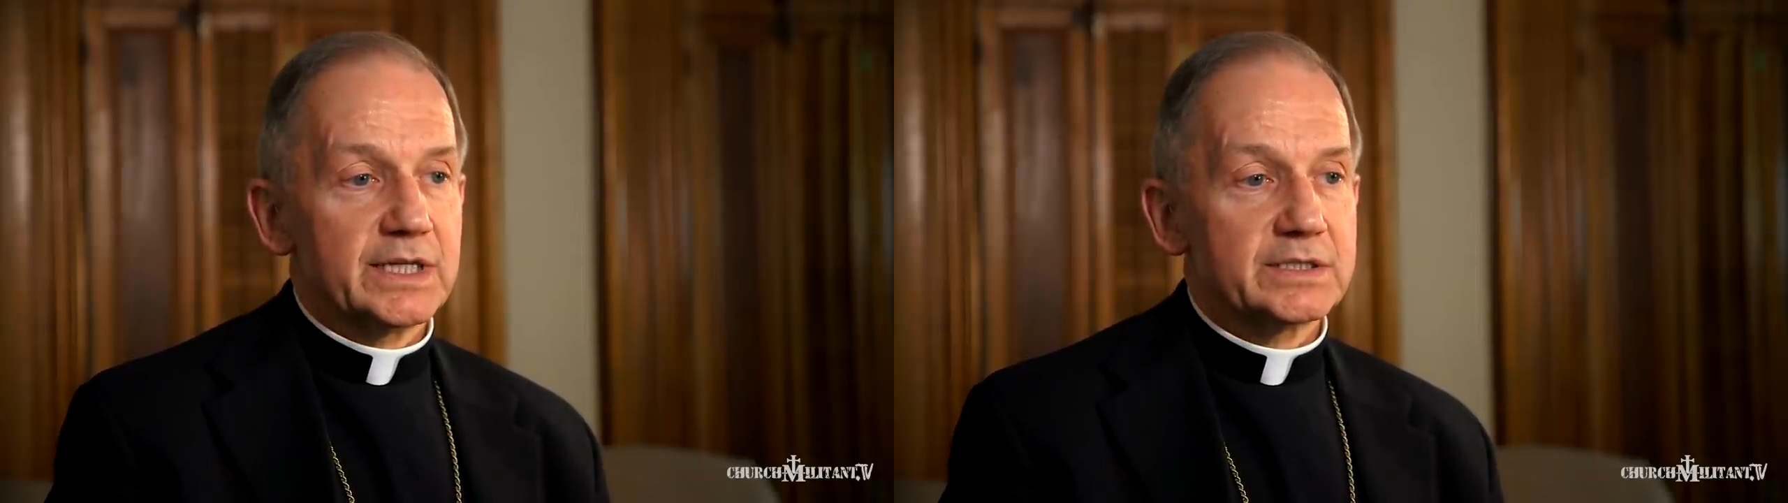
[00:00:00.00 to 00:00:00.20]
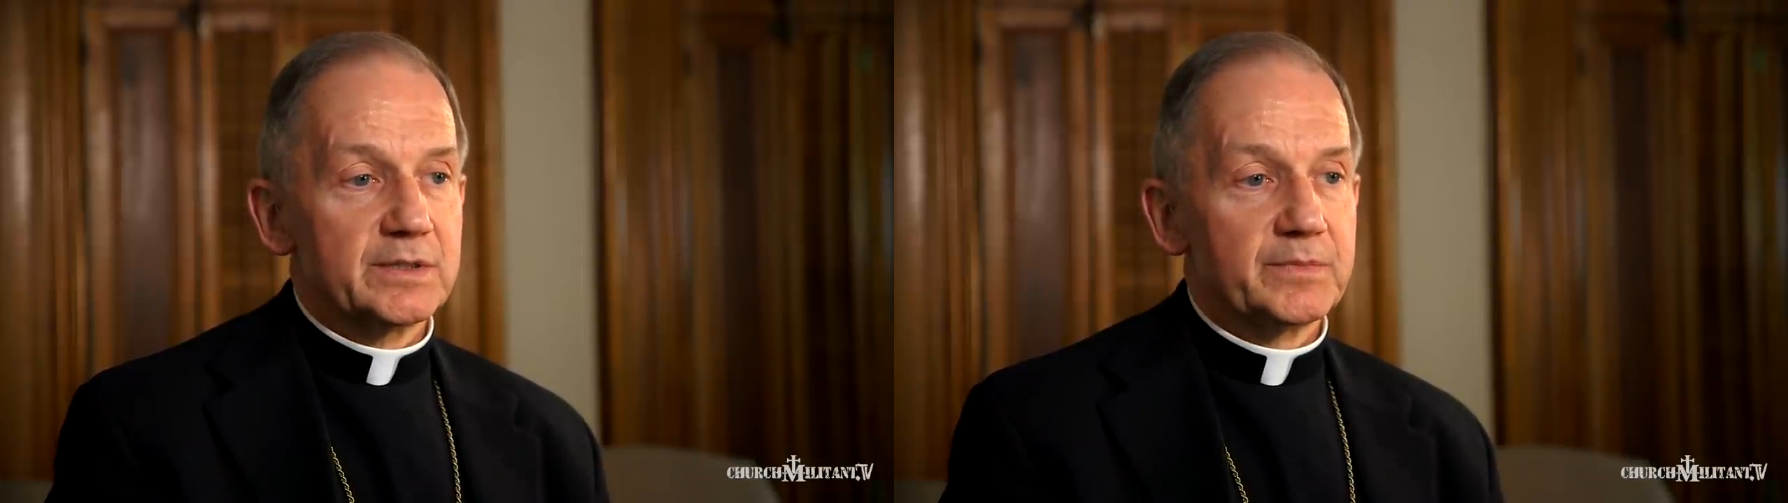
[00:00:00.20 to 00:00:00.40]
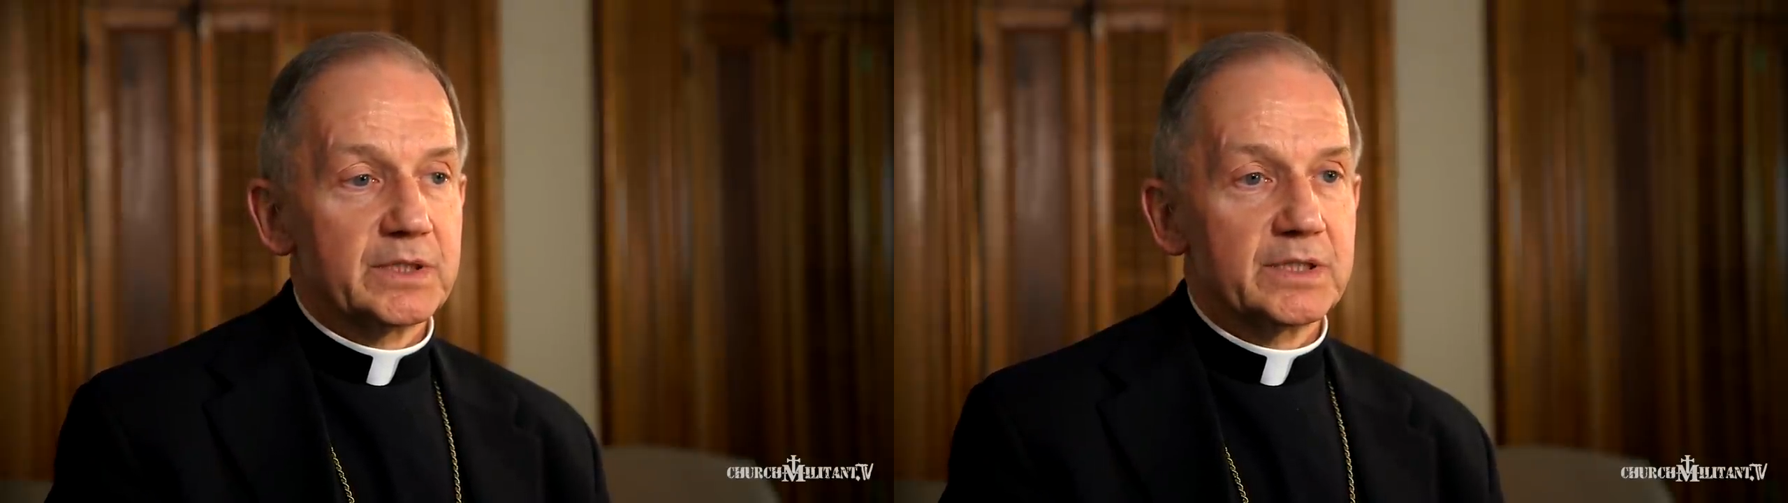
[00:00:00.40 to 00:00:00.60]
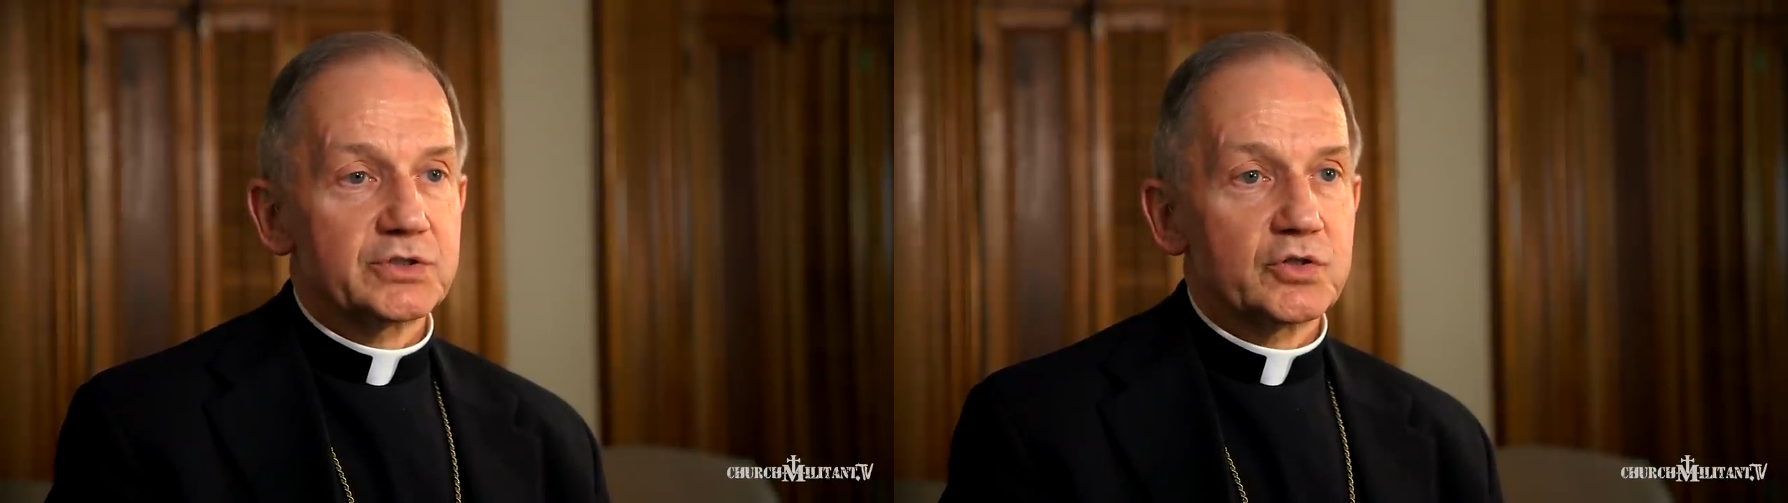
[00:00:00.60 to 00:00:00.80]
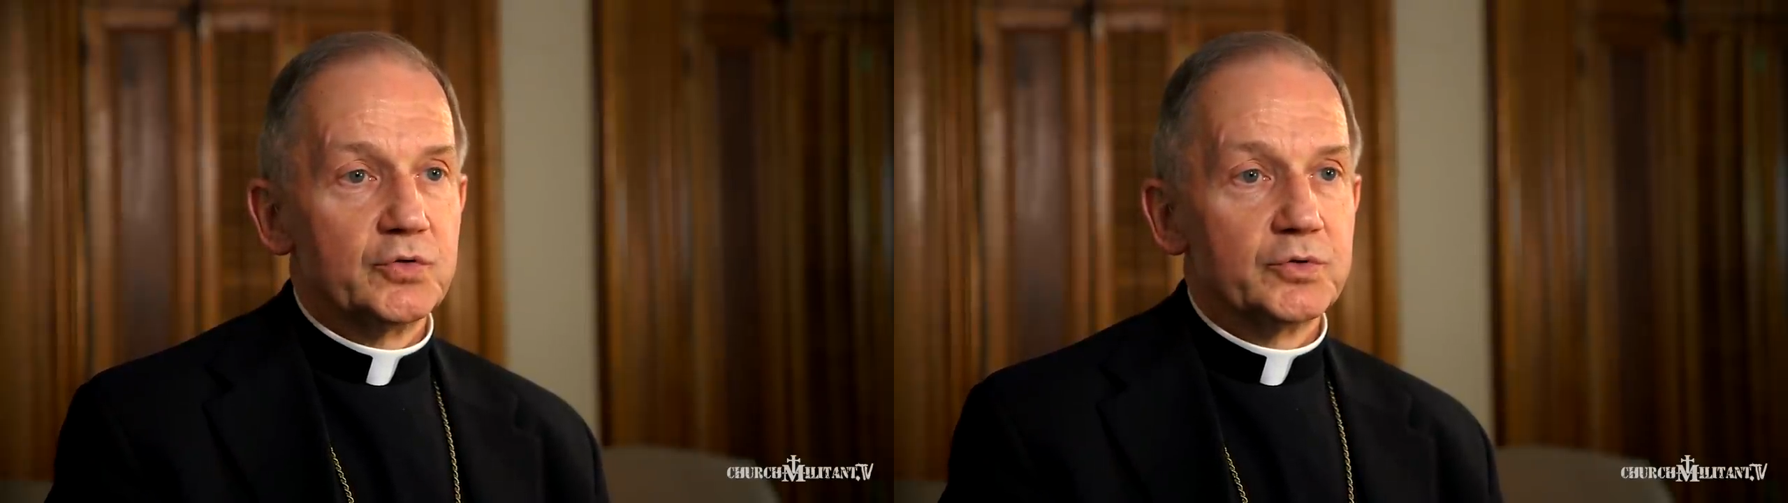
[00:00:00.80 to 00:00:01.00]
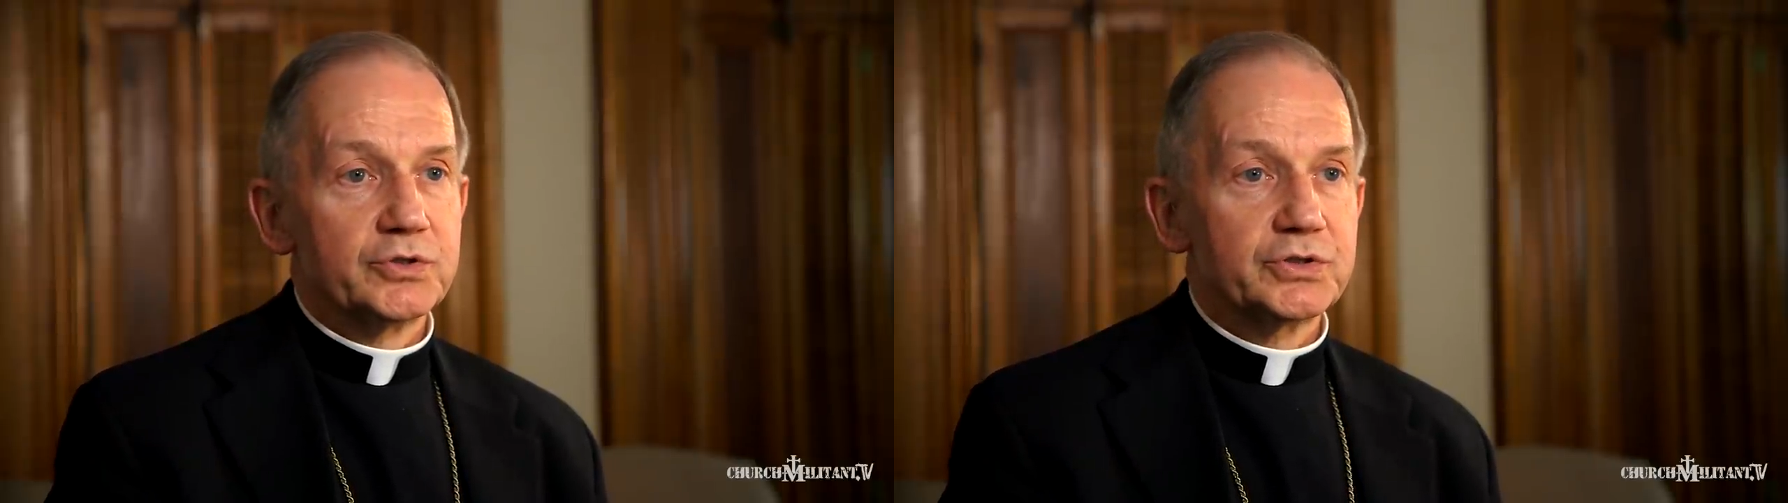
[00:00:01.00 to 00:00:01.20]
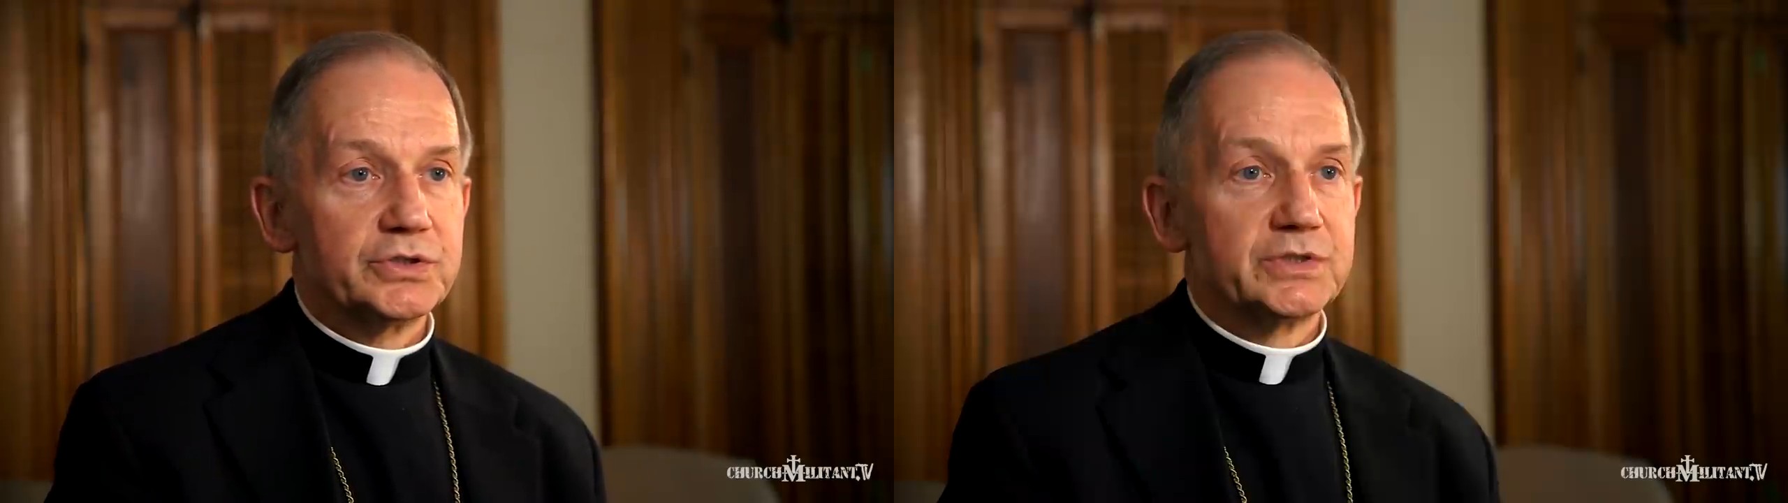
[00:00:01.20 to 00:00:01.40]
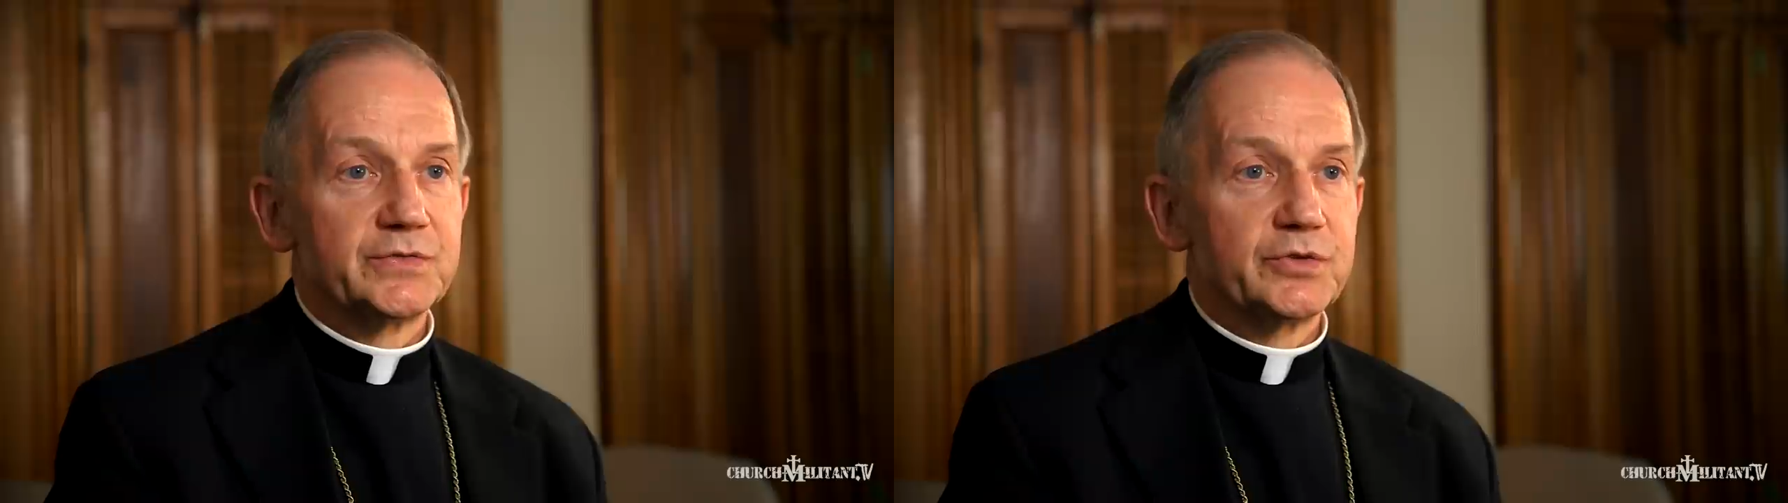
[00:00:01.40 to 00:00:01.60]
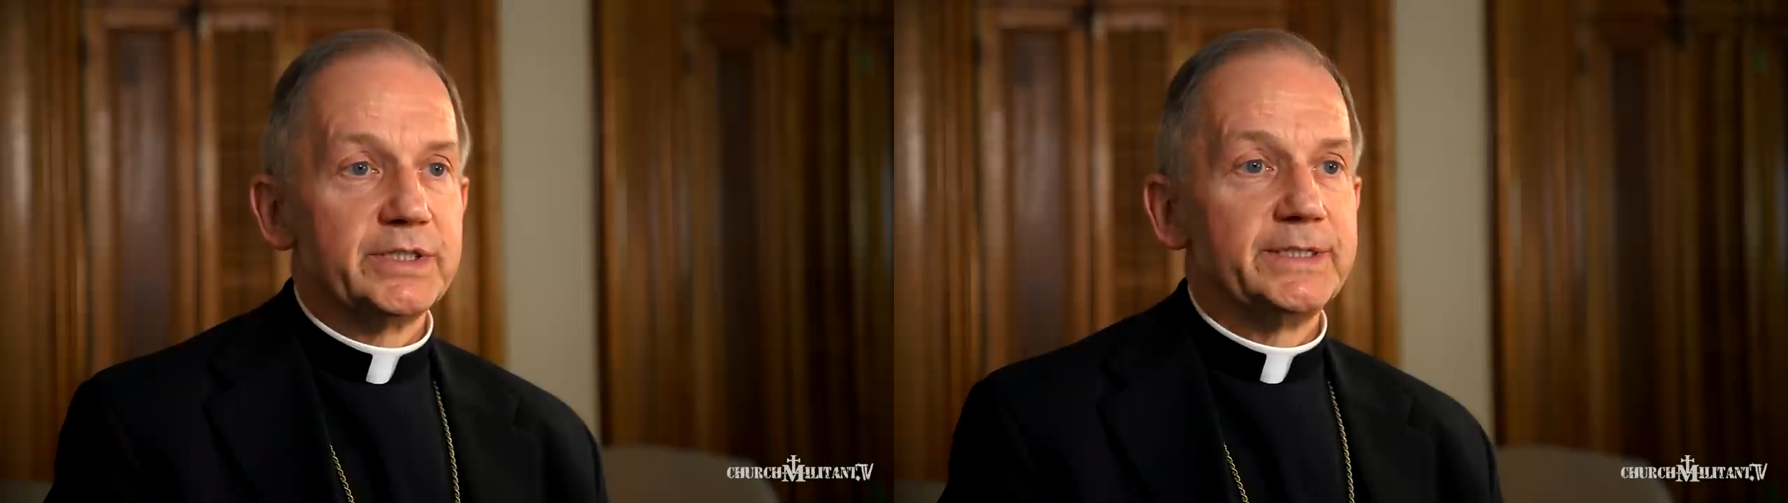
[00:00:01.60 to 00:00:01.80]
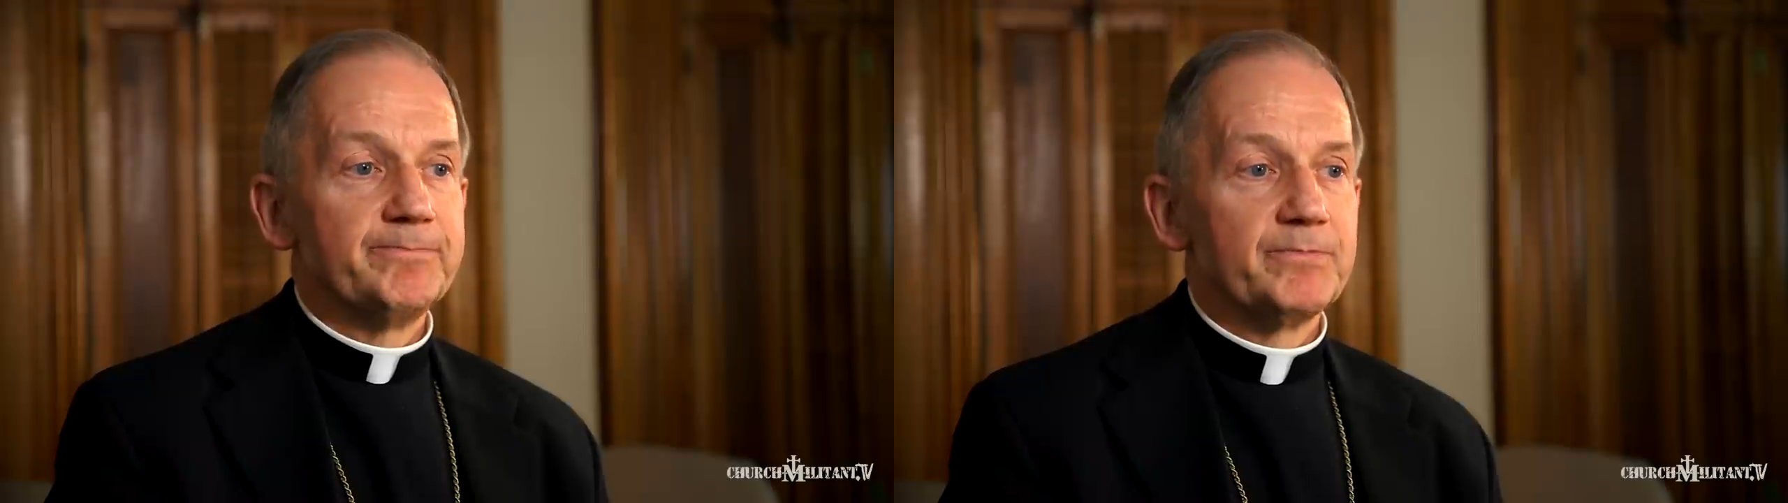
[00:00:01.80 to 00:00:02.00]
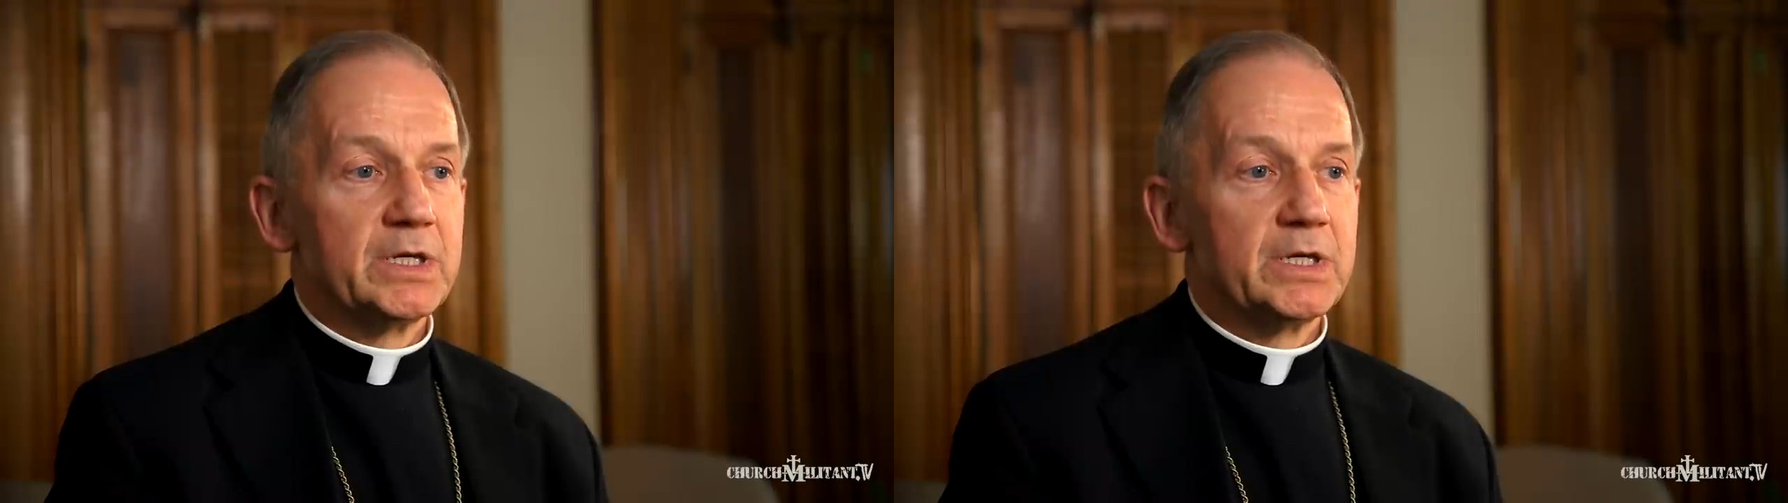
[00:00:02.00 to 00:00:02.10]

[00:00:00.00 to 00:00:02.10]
not something that's coerced, it's free.